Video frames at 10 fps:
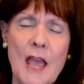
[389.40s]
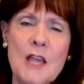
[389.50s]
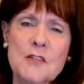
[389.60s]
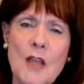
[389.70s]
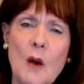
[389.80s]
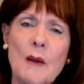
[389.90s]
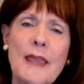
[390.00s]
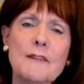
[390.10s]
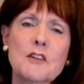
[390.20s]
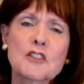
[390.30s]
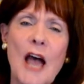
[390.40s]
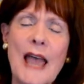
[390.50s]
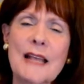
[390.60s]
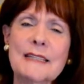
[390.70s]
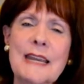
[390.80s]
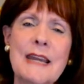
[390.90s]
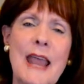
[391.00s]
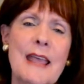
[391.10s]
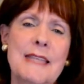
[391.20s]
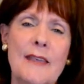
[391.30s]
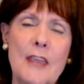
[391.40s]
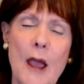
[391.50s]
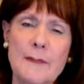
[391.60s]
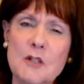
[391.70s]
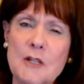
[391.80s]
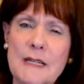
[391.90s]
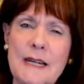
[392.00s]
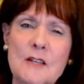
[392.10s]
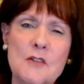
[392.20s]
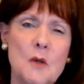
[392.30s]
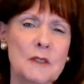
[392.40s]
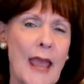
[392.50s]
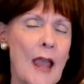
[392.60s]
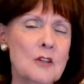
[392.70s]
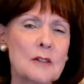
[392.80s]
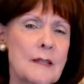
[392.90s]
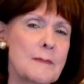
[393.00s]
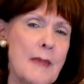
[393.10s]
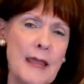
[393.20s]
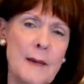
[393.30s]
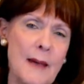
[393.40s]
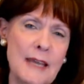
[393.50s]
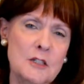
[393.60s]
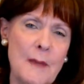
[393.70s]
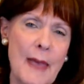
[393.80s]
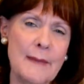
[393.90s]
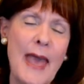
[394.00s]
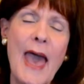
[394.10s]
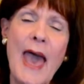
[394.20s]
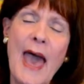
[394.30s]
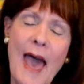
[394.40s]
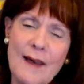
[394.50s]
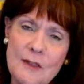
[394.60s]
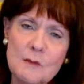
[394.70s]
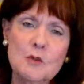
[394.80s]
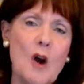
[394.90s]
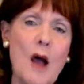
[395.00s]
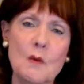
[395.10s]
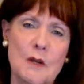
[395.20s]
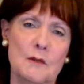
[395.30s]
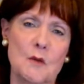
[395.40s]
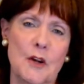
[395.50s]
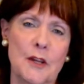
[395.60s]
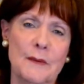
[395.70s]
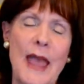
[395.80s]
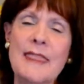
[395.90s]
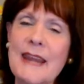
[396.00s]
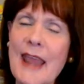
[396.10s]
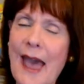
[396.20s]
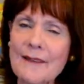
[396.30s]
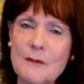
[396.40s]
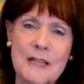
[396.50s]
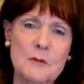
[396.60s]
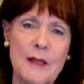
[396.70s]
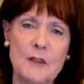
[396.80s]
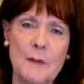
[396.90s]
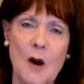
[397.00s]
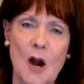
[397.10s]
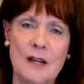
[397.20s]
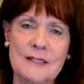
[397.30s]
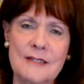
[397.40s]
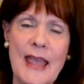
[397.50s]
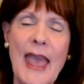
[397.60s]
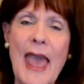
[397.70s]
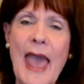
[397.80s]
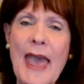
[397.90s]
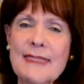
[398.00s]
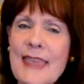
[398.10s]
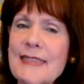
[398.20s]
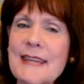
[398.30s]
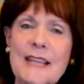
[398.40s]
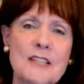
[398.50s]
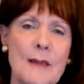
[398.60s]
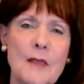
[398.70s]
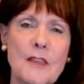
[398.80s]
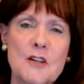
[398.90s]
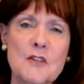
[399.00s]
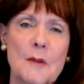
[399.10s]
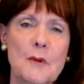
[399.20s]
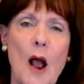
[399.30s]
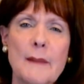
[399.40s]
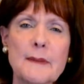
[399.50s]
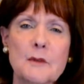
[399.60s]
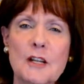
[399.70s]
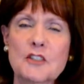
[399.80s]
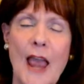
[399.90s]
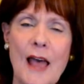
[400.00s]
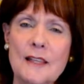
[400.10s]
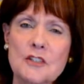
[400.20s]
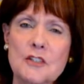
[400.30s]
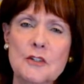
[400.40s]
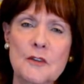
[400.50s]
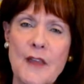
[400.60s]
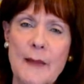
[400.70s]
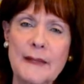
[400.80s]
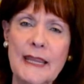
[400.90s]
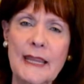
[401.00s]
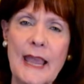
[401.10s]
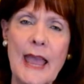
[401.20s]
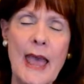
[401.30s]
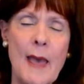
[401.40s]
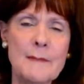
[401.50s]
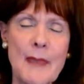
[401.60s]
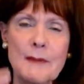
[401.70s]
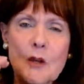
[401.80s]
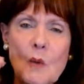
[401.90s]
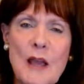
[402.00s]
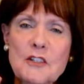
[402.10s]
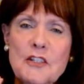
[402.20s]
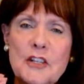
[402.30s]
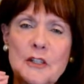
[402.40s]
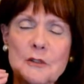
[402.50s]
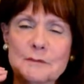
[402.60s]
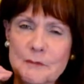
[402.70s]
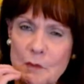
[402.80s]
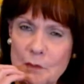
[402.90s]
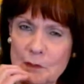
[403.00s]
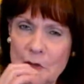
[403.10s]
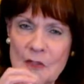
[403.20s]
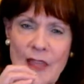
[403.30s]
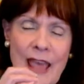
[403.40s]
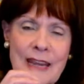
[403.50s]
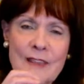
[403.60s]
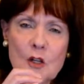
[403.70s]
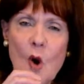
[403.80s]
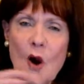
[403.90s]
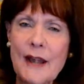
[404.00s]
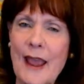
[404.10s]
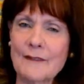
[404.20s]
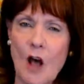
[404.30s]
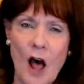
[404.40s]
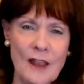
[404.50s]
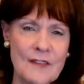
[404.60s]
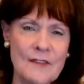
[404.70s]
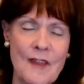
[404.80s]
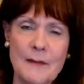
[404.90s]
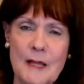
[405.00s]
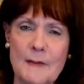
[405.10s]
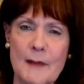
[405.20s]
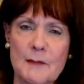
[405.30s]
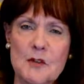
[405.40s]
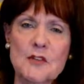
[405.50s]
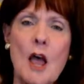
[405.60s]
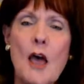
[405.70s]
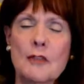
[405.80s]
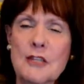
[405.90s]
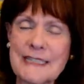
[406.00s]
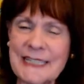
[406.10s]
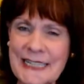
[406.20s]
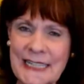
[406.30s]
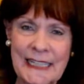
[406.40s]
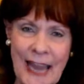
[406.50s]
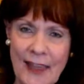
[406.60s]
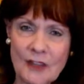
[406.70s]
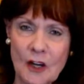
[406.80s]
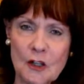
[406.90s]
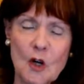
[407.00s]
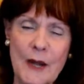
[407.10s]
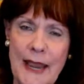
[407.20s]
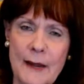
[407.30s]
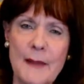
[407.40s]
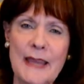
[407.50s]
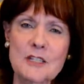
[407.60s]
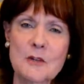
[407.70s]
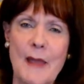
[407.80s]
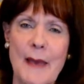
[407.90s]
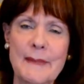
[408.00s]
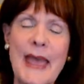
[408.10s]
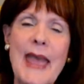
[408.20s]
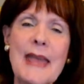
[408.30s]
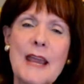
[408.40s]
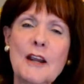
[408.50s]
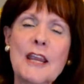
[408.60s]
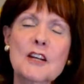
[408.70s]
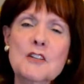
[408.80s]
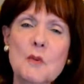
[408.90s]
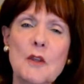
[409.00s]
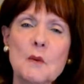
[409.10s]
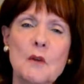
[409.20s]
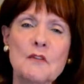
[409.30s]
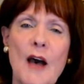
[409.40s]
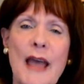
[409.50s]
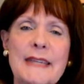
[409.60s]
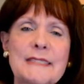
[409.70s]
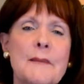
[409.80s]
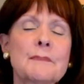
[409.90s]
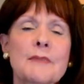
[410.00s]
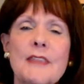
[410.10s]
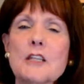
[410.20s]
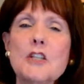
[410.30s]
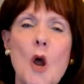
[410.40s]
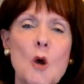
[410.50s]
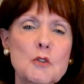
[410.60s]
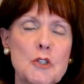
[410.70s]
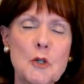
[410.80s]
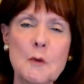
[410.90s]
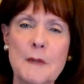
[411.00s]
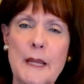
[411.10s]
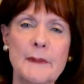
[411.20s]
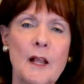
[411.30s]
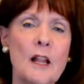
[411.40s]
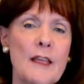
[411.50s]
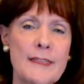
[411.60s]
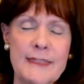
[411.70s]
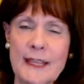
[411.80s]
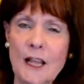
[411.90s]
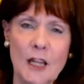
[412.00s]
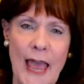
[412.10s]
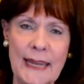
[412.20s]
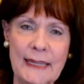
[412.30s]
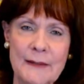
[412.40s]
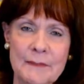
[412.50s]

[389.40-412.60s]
So if your child in, has had the opportunity in school to actually make a mind map, have them draw one for you and then have them explain the parts. And then the next time that there's a problem or a challenge in your family, maybe you want to put that in the core and have all of the family members to, to, together create a mind map. Now here's what you will find, that no two people think alike.